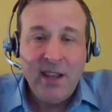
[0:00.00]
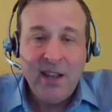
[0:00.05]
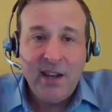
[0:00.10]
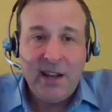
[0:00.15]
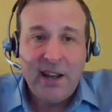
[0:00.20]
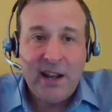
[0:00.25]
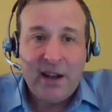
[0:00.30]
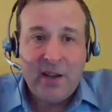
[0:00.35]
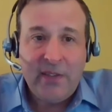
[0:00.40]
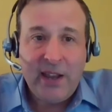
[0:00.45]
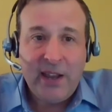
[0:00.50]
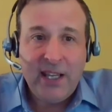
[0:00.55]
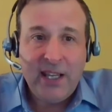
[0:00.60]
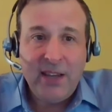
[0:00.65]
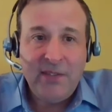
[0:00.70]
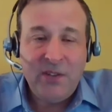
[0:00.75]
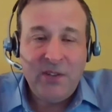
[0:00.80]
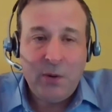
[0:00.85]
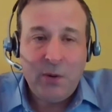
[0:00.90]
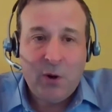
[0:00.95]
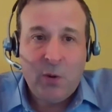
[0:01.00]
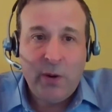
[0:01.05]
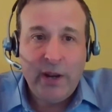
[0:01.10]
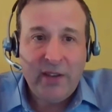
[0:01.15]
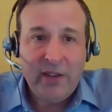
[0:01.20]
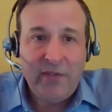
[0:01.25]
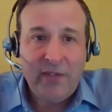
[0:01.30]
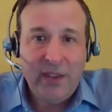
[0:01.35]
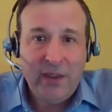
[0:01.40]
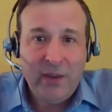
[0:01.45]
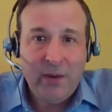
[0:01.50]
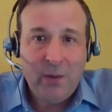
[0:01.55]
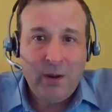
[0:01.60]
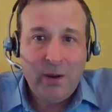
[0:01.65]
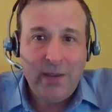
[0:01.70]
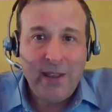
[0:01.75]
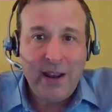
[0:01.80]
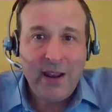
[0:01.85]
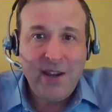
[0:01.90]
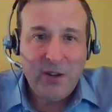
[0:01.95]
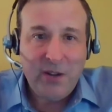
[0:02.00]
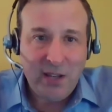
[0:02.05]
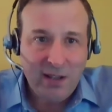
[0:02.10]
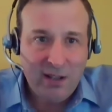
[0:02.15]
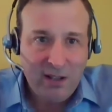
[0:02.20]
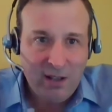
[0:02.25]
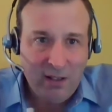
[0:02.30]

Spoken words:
Now that gives you a quick view, and then you can